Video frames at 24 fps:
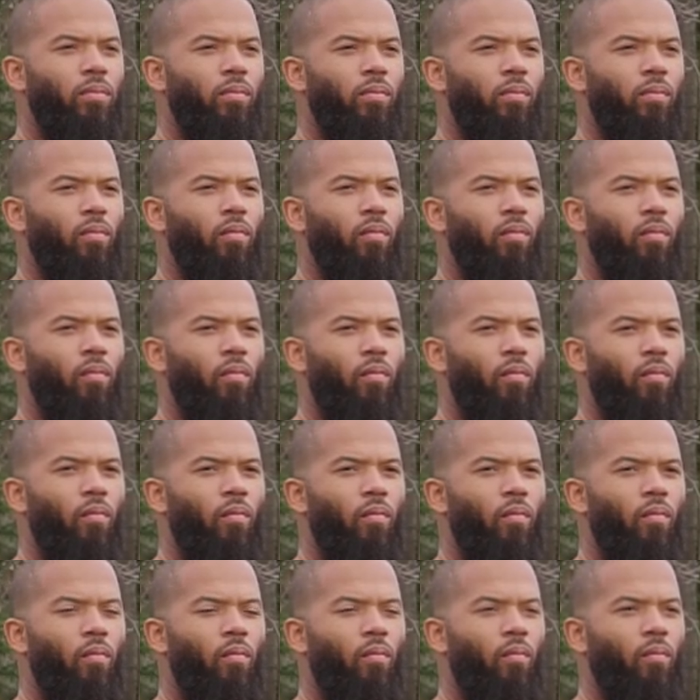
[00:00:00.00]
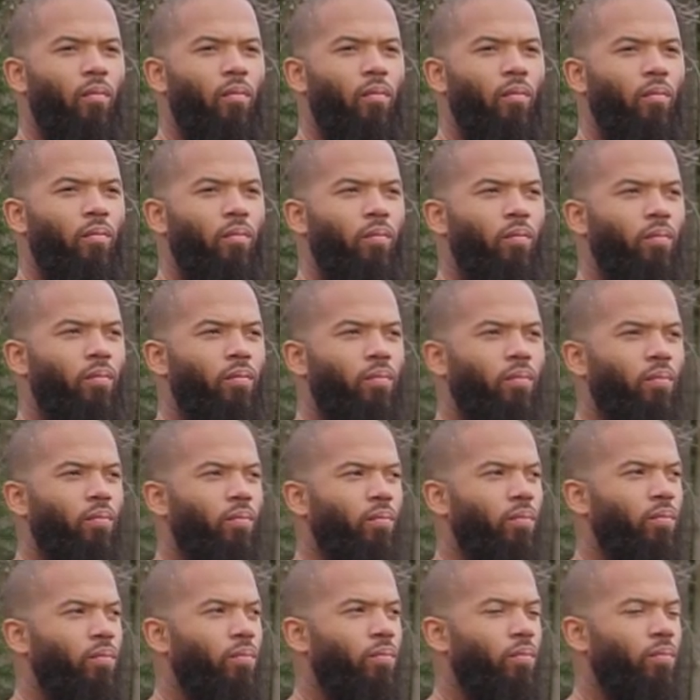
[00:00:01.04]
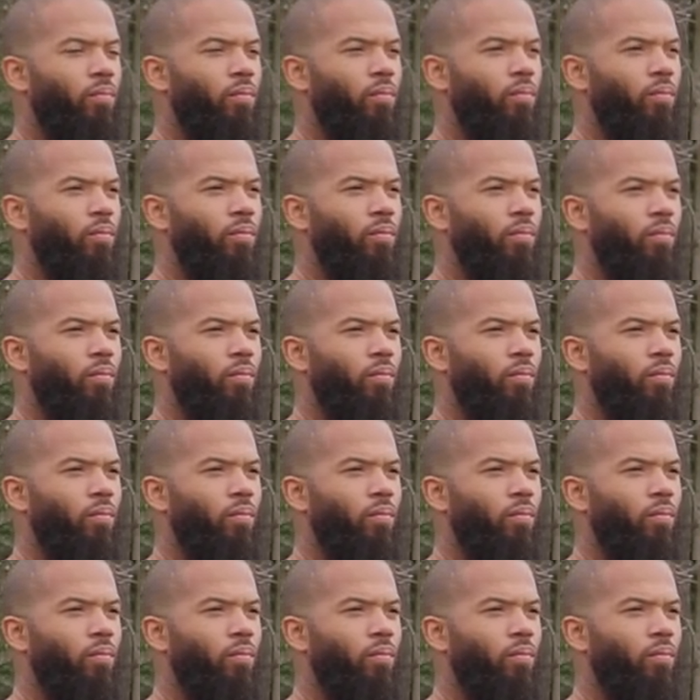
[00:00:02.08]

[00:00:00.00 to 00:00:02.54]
(not speaking)